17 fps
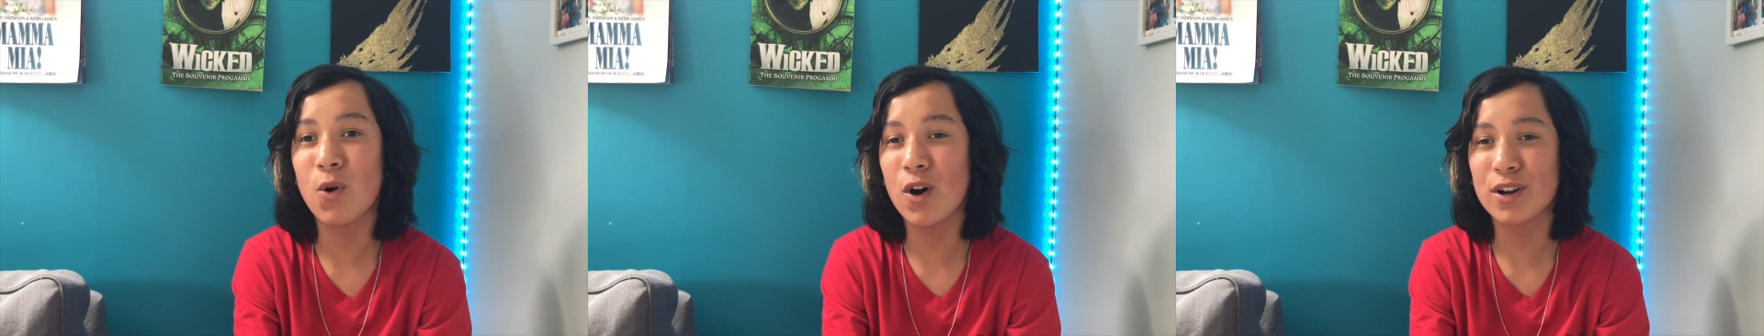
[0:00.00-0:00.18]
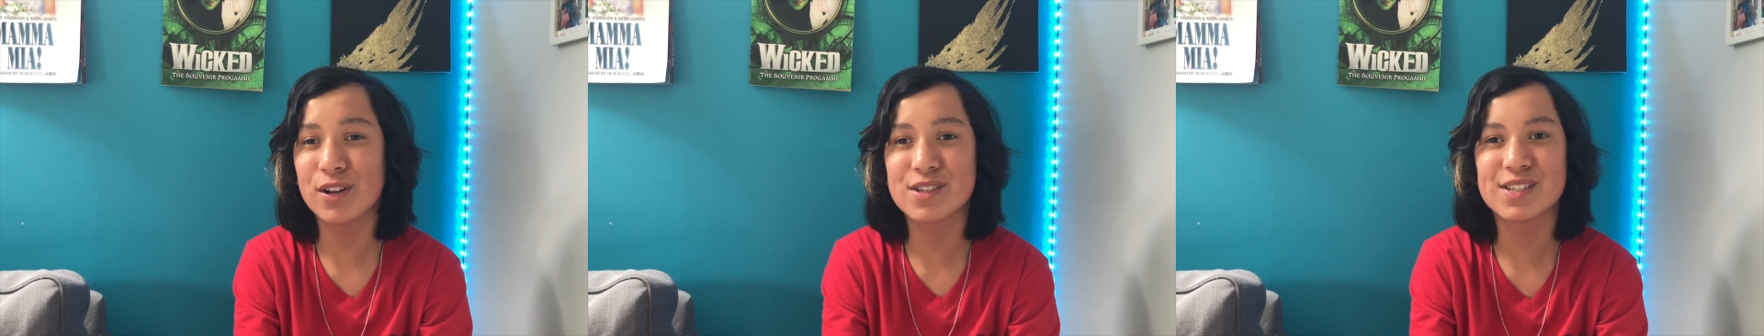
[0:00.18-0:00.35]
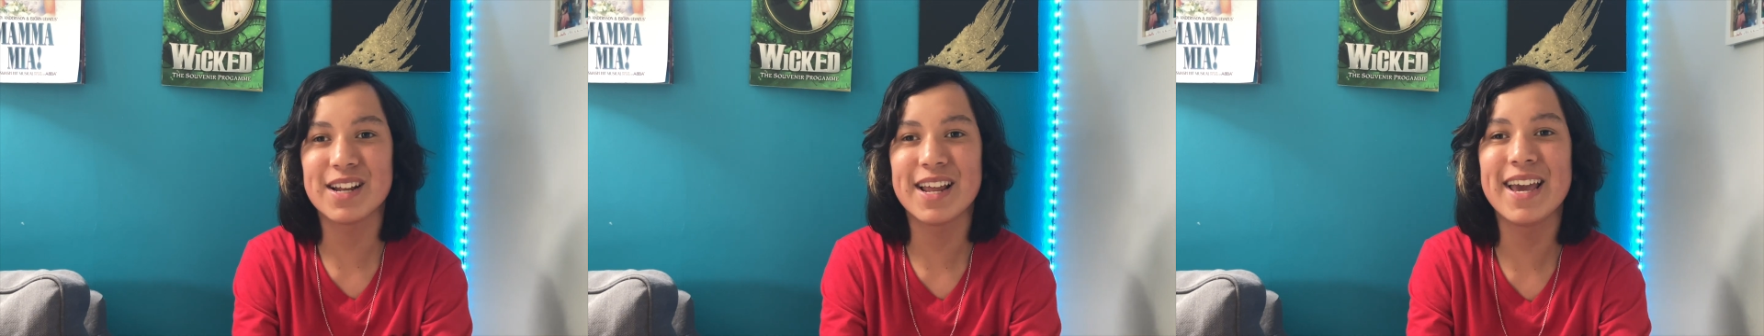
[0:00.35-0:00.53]

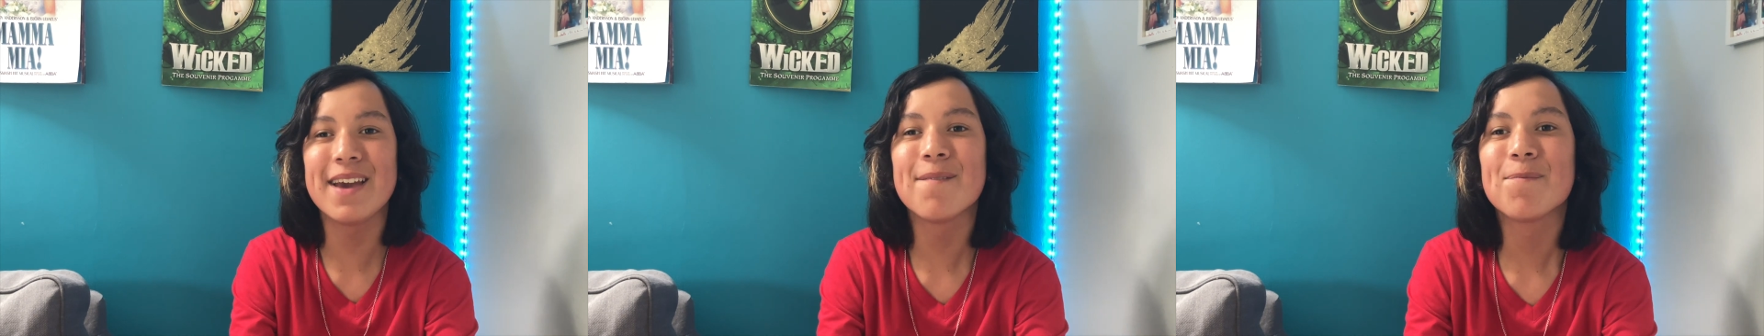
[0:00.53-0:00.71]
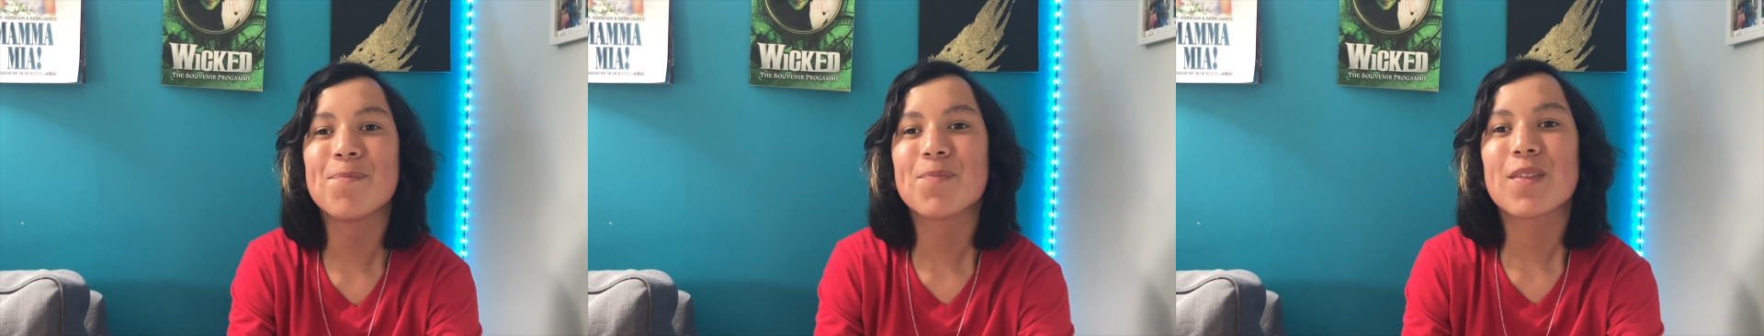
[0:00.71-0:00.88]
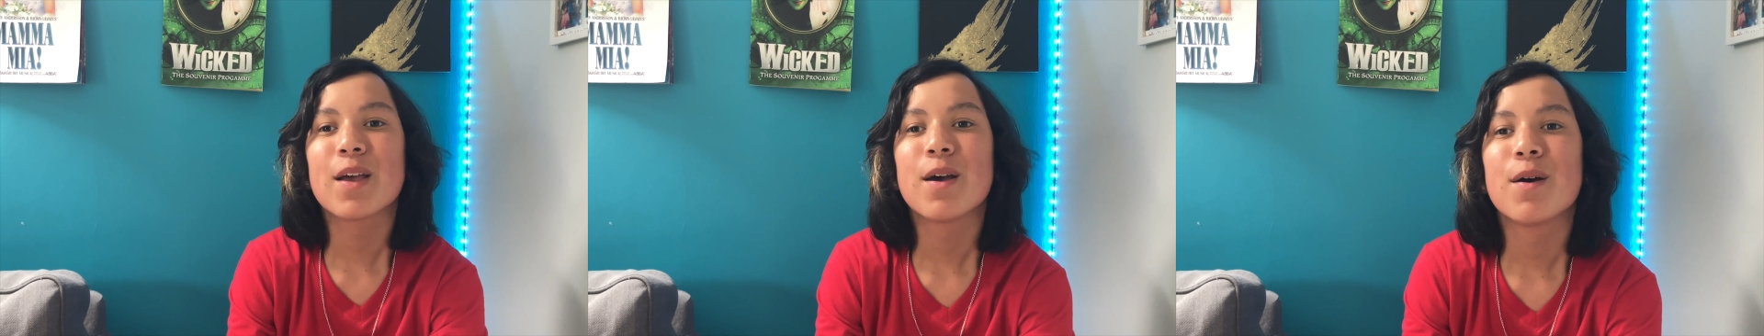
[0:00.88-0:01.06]
honestly.
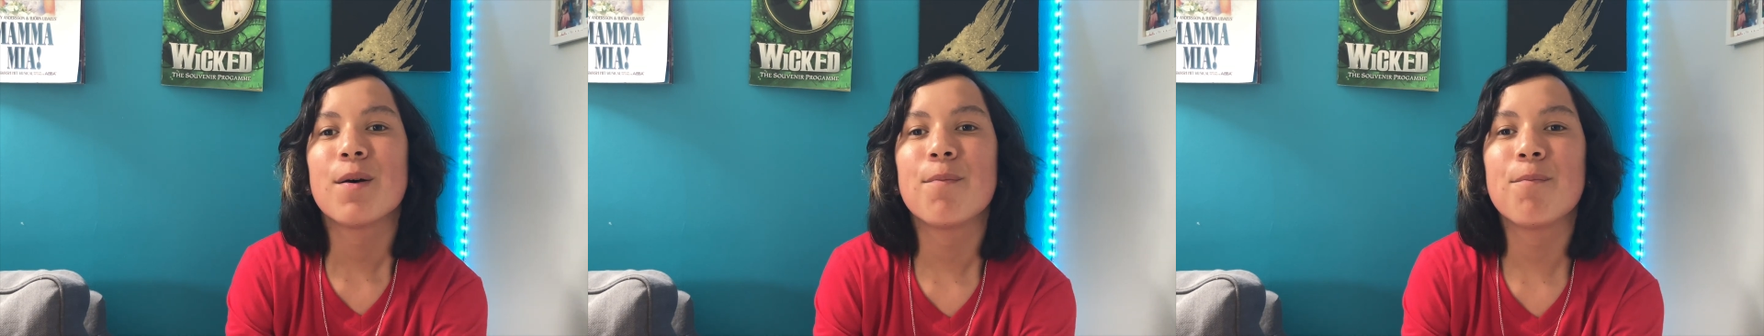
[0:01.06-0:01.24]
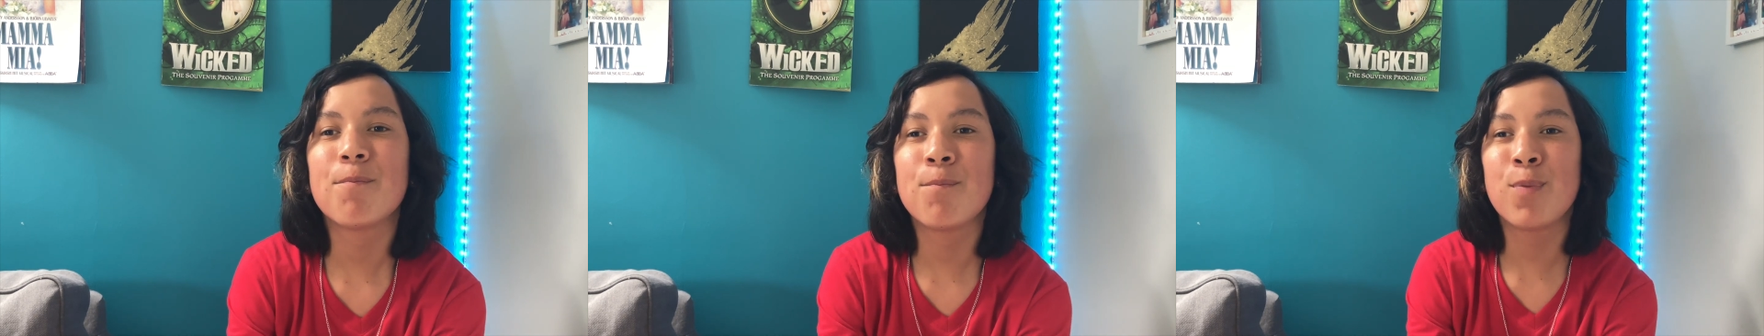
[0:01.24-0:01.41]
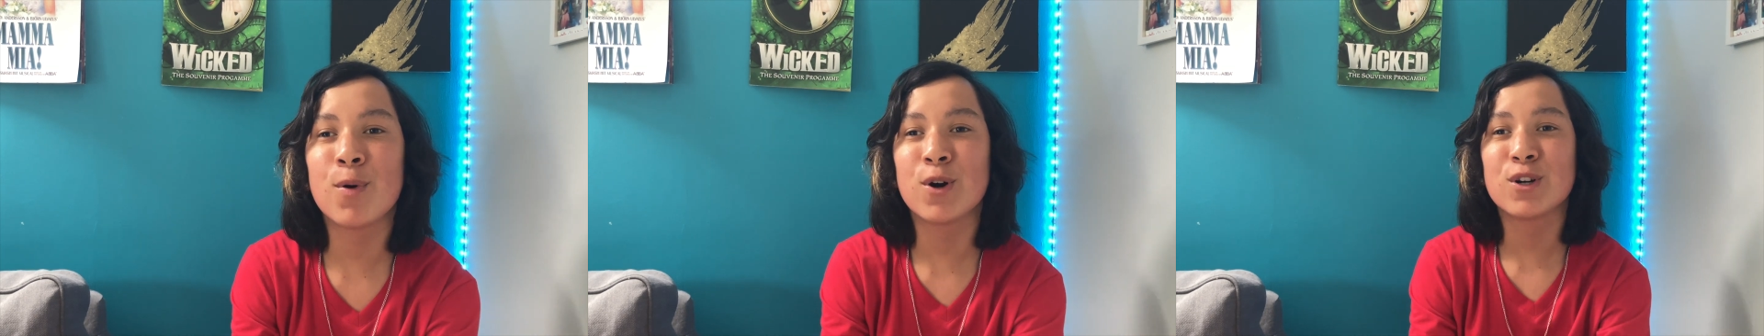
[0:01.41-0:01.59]

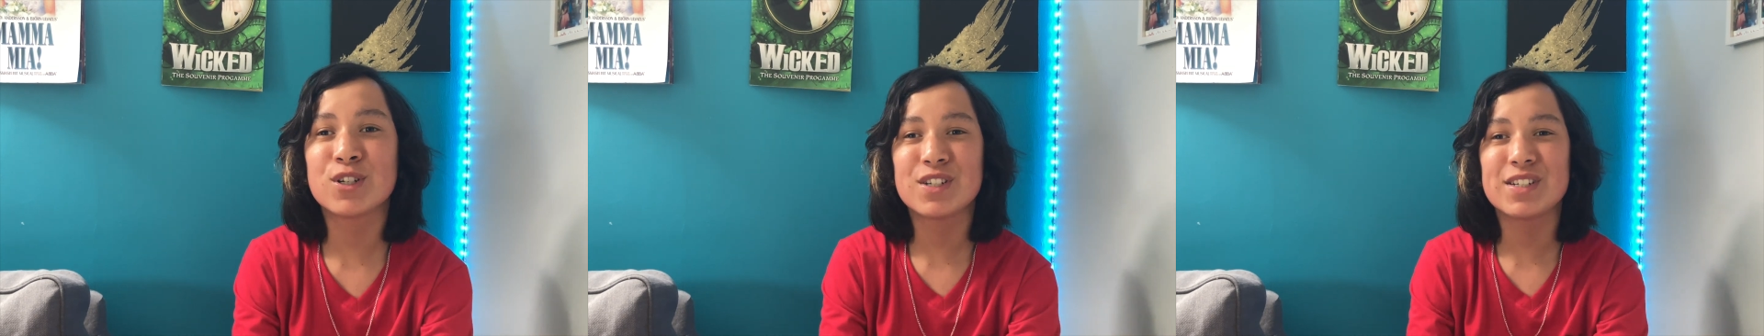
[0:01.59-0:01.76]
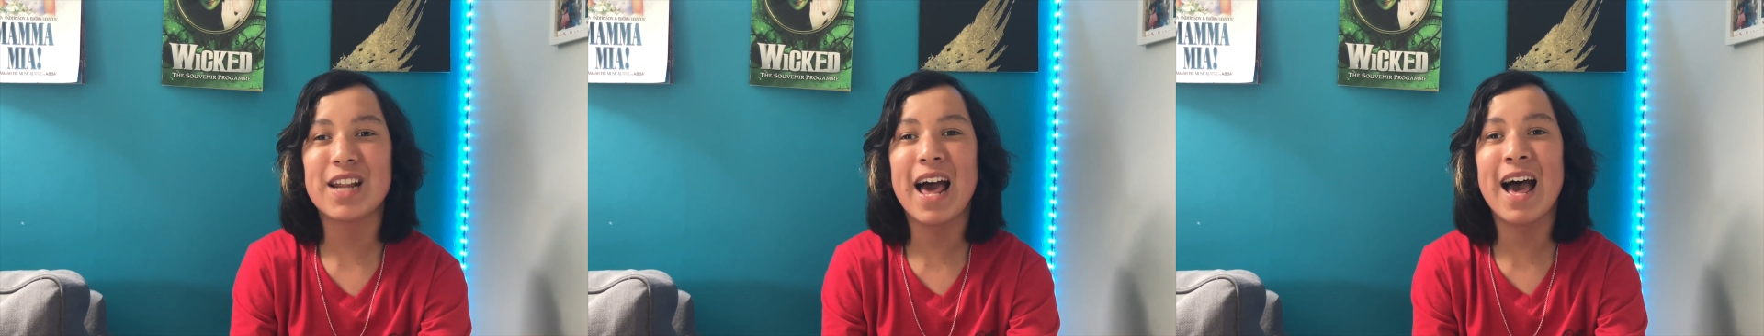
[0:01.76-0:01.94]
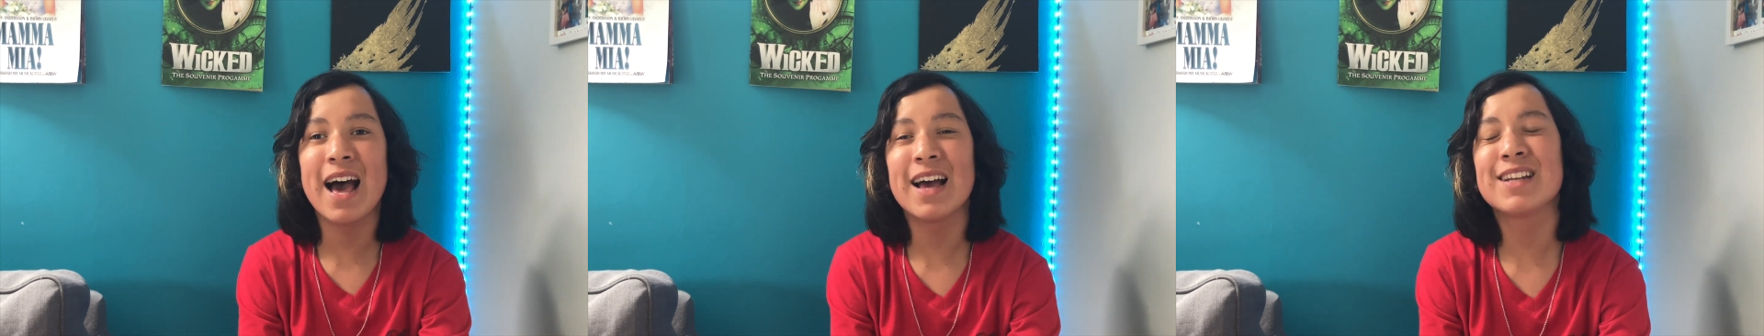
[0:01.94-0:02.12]
But
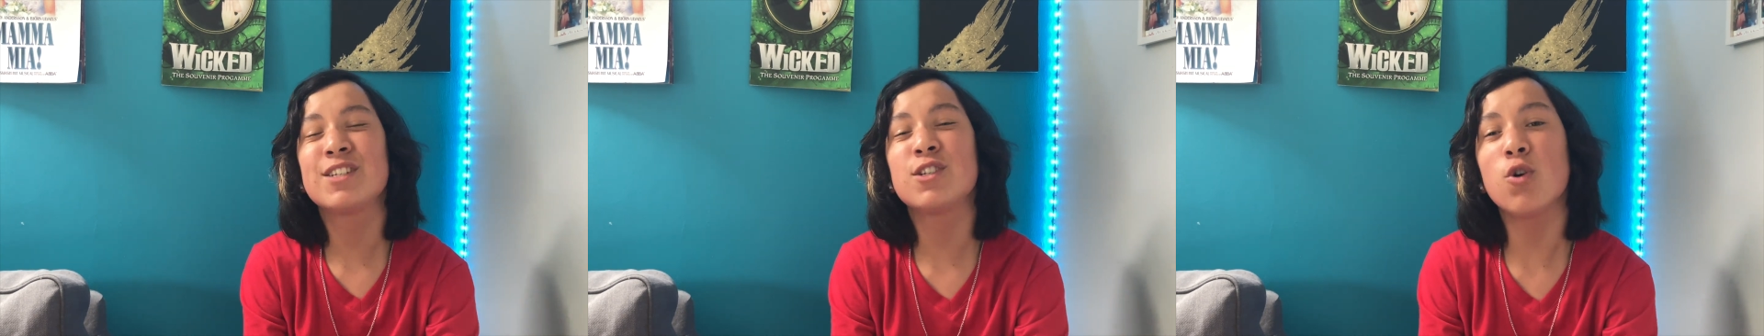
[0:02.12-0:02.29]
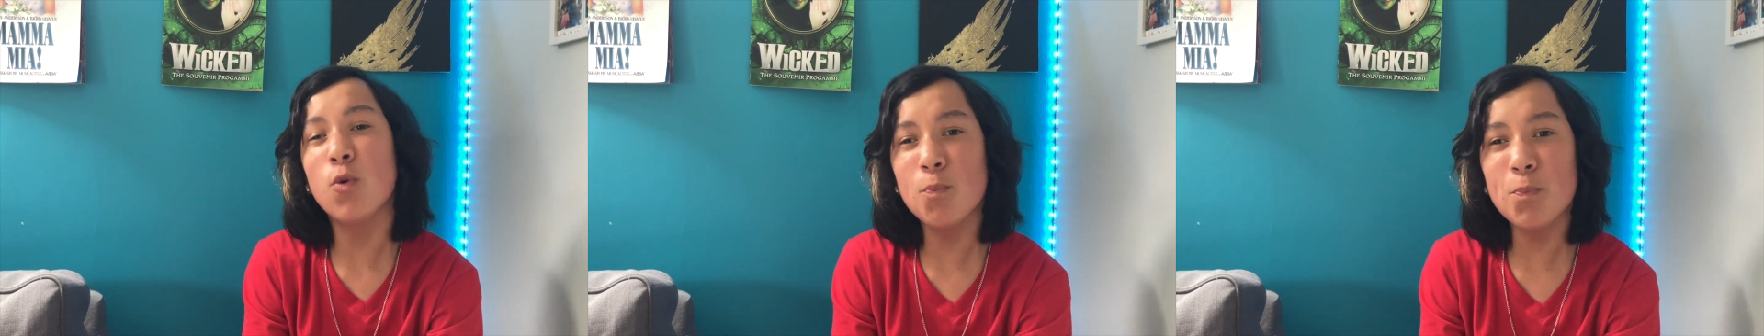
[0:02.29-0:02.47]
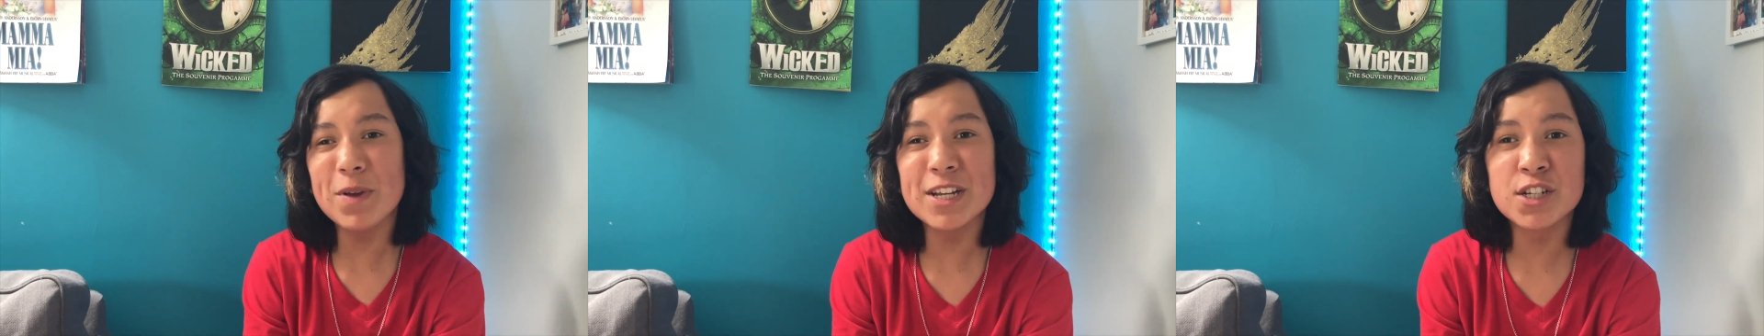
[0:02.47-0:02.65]
don't be